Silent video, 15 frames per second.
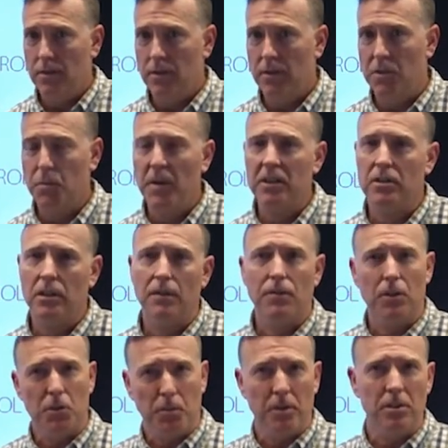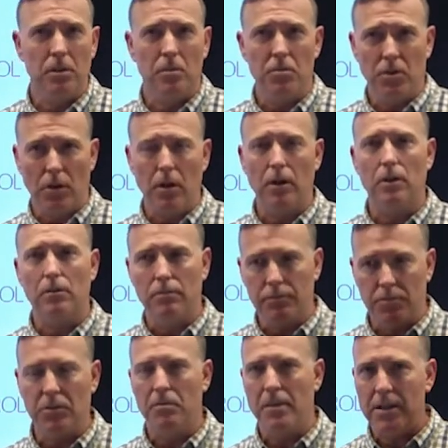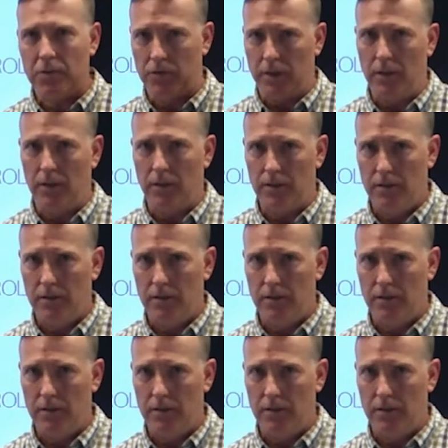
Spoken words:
especially if those prisms are symmetric,